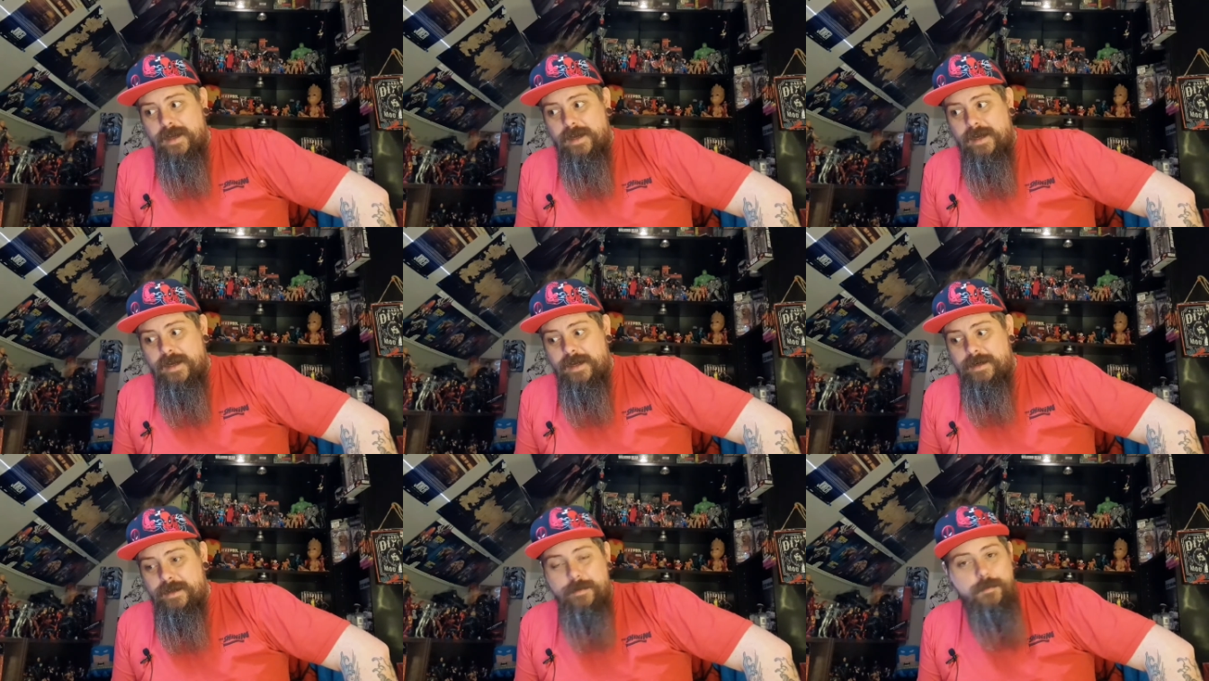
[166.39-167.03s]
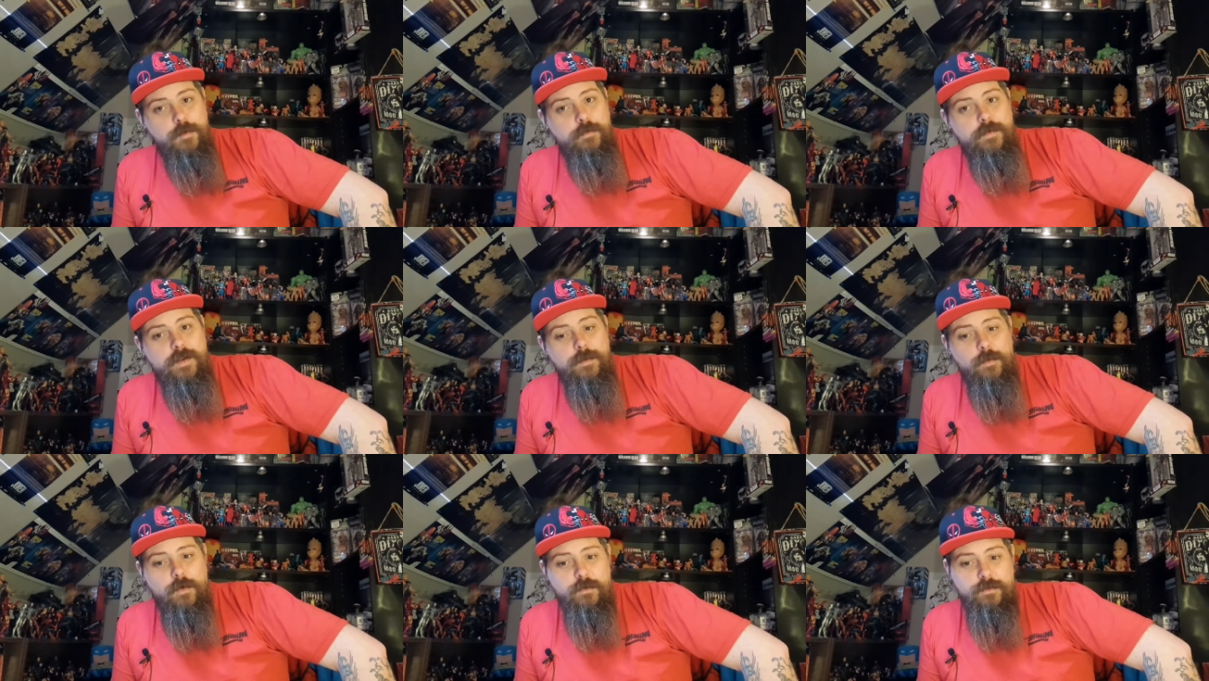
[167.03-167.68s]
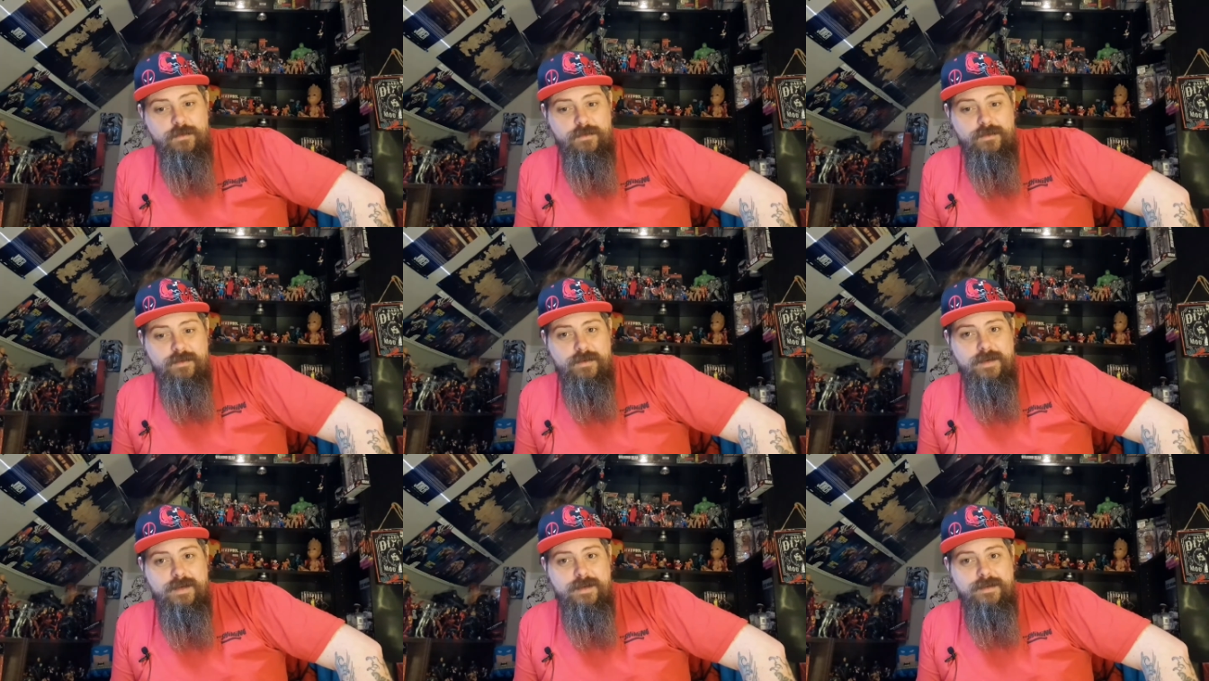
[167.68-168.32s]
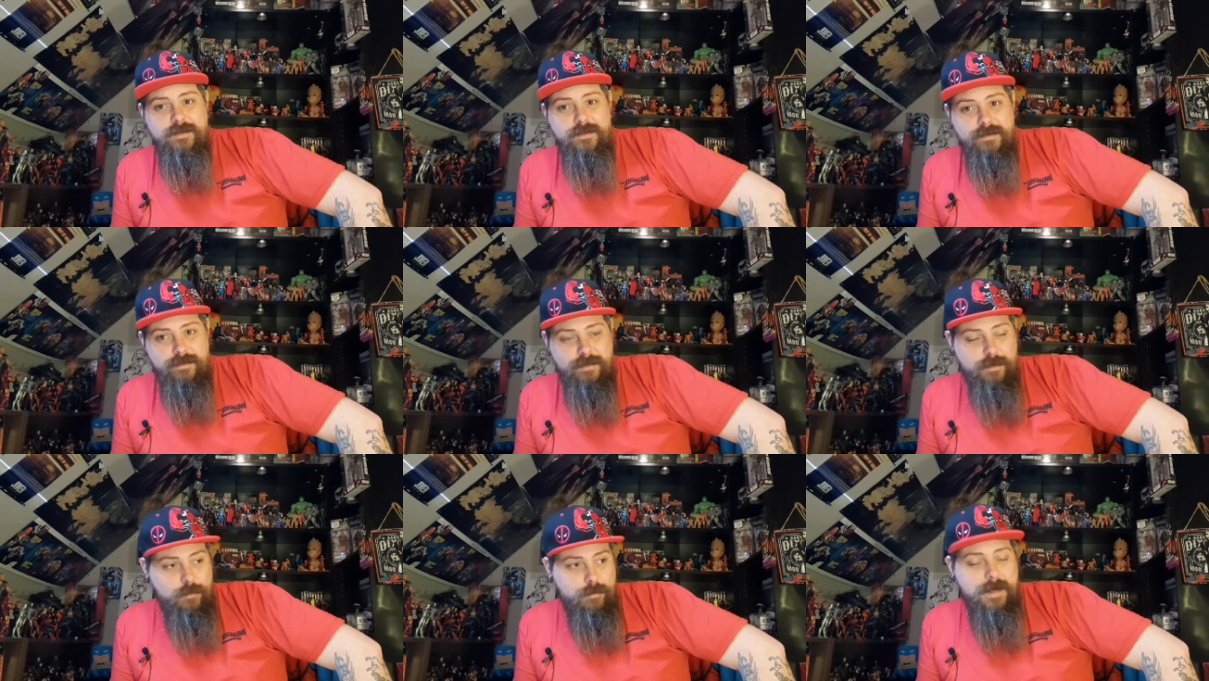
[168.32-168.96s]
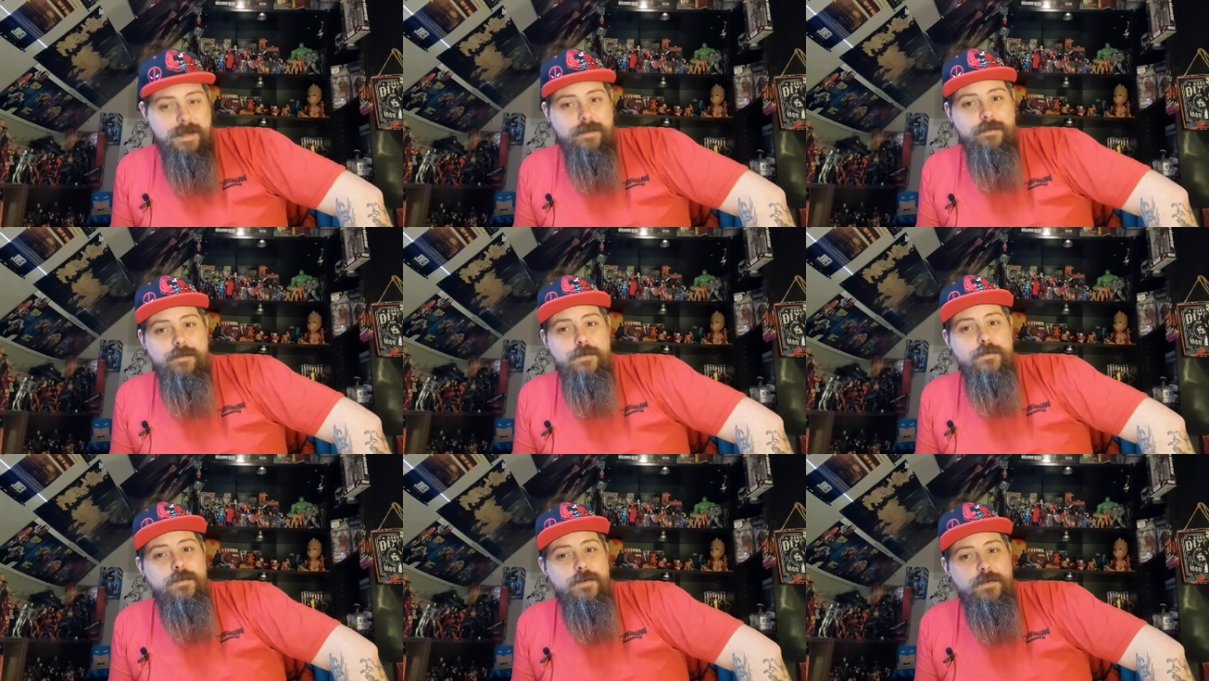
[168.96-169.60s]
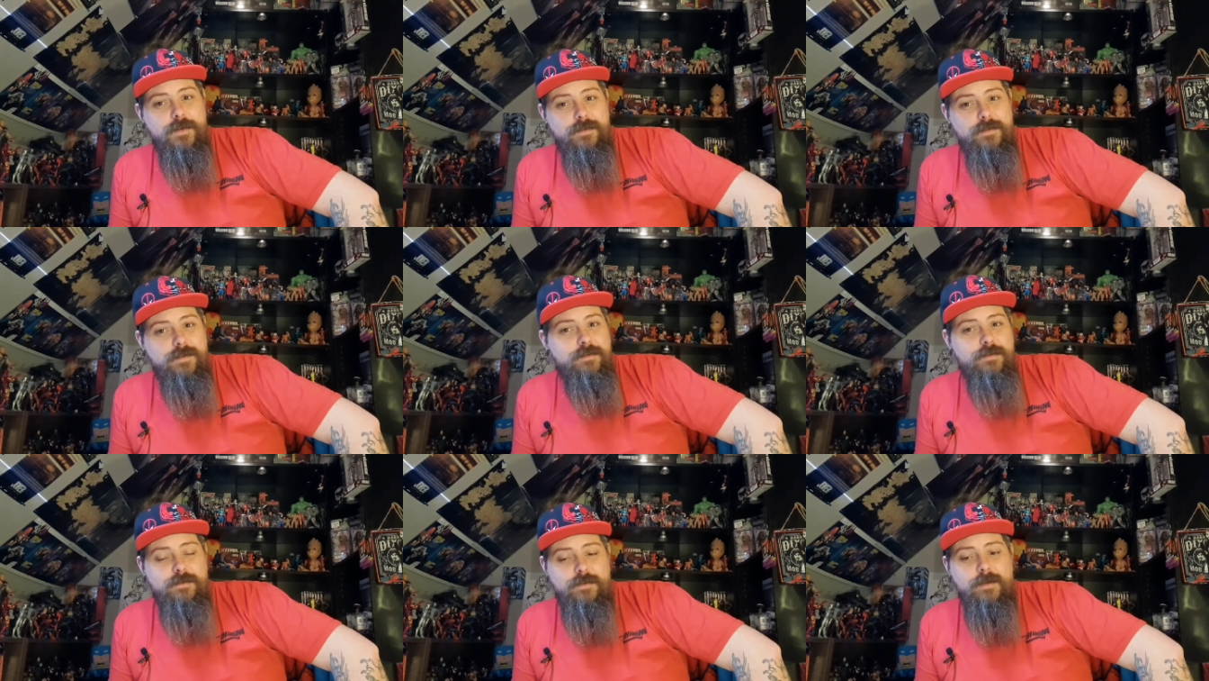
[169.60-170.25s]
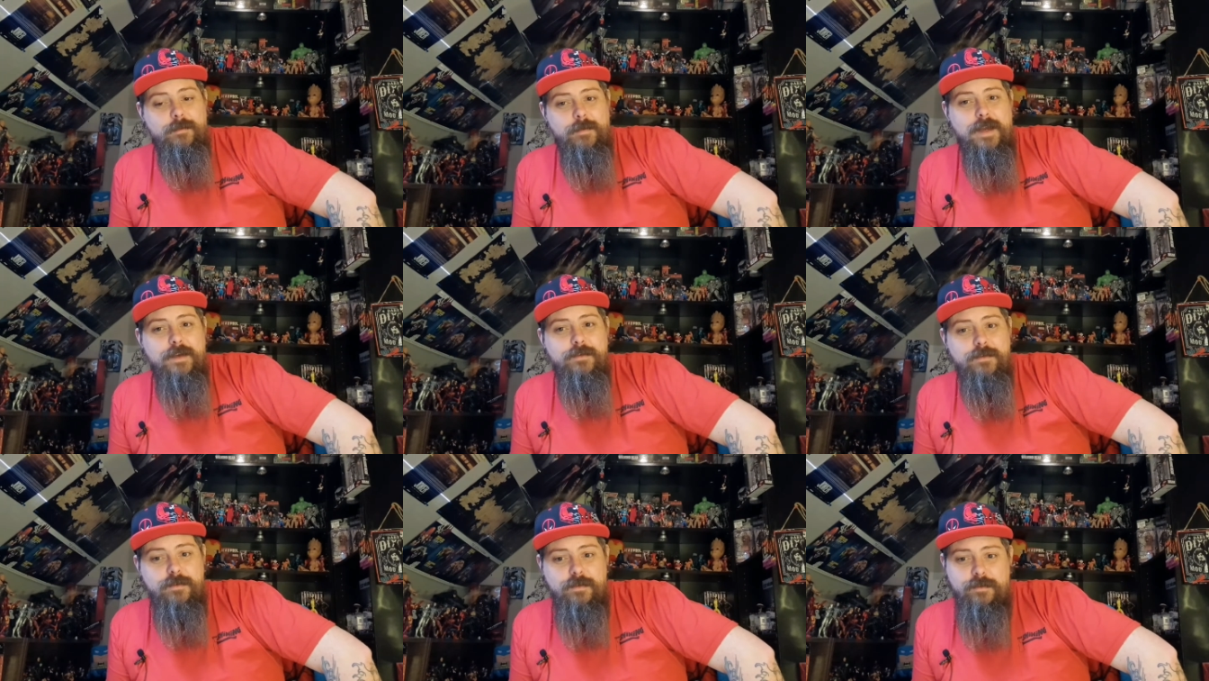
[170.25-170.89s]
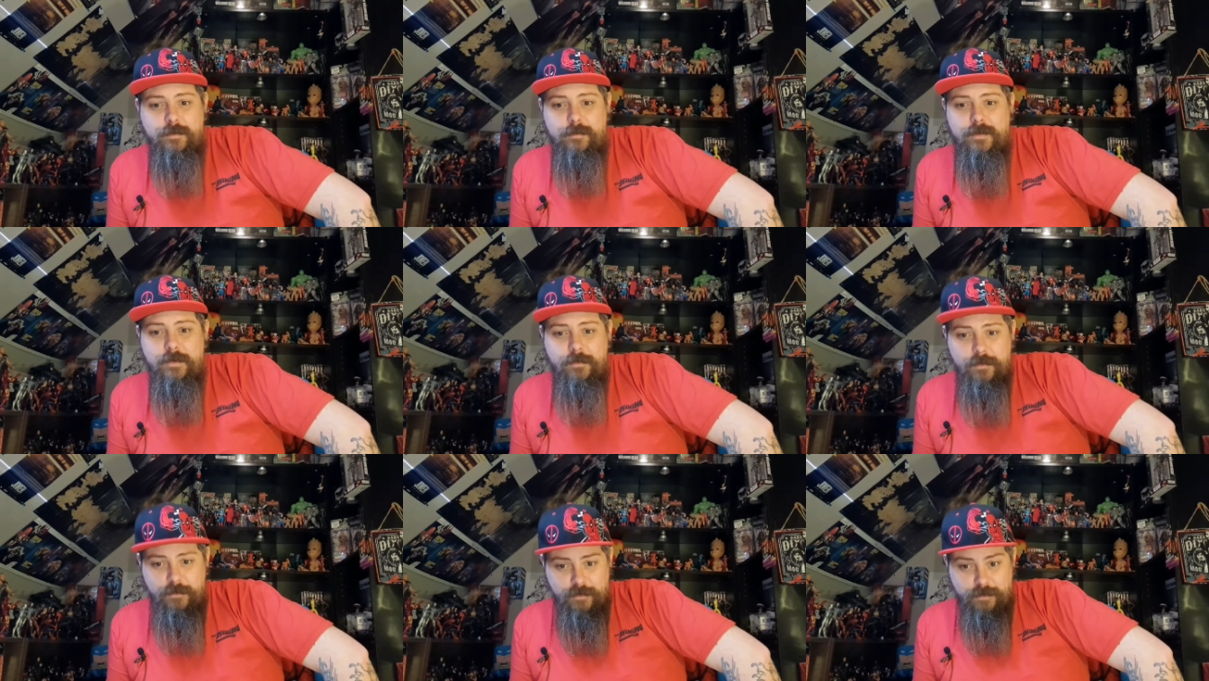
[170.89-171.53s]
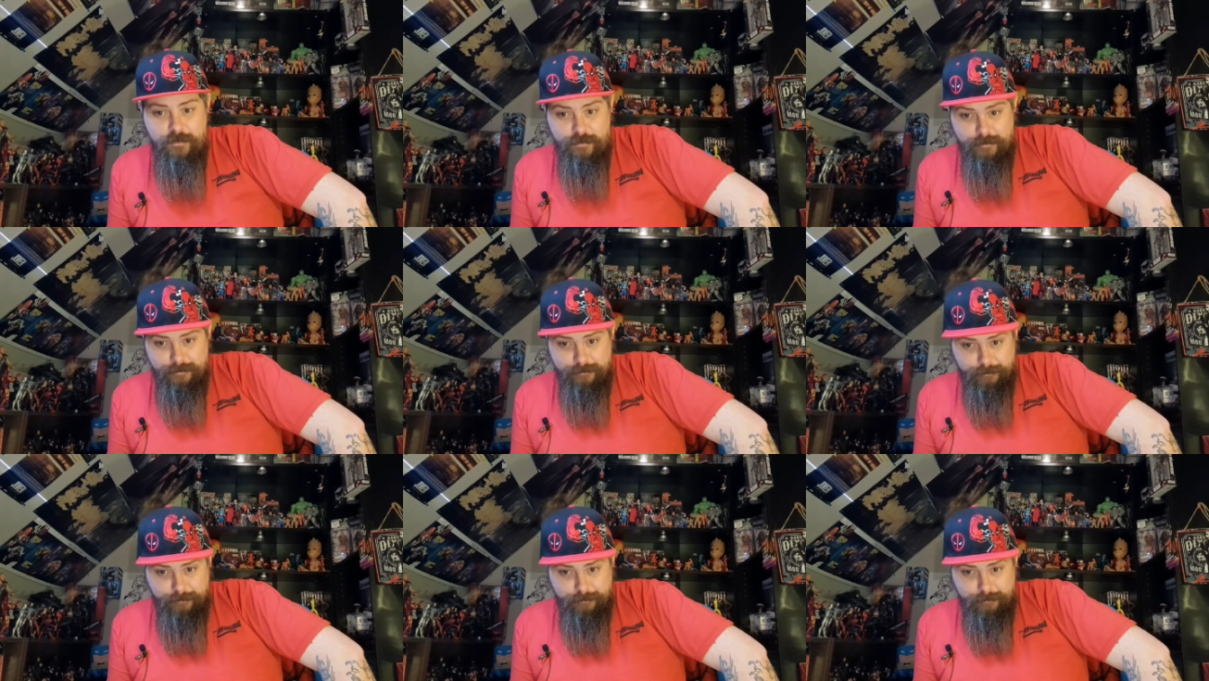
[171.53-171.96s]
and in the movie it wasn't, and they go back to the Overlook in this, so that I'm guessing there's some differences.